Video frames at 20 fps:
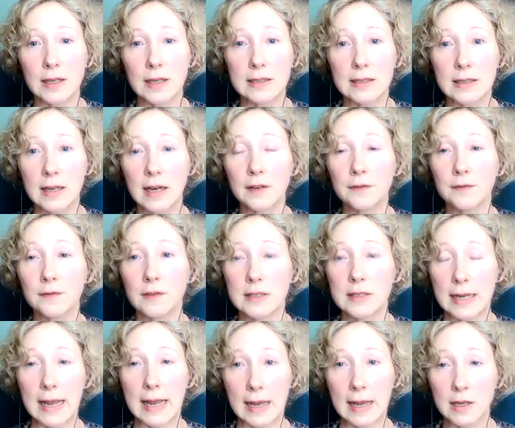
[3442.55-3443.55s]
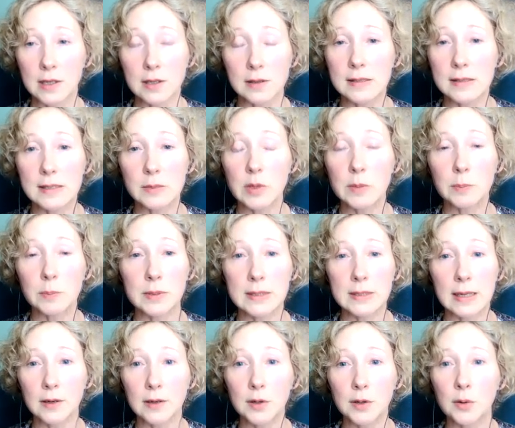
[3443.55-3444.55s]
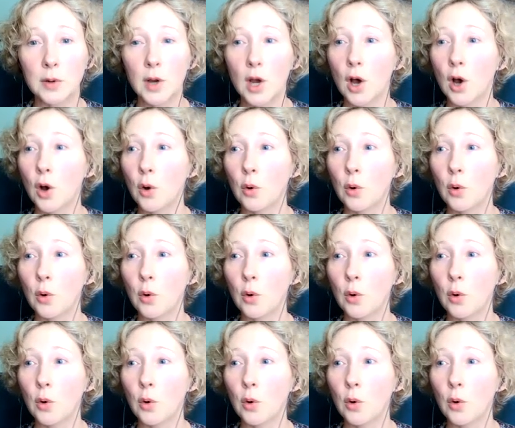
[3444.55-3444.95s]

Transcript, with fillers: enough to handle a sweet potato,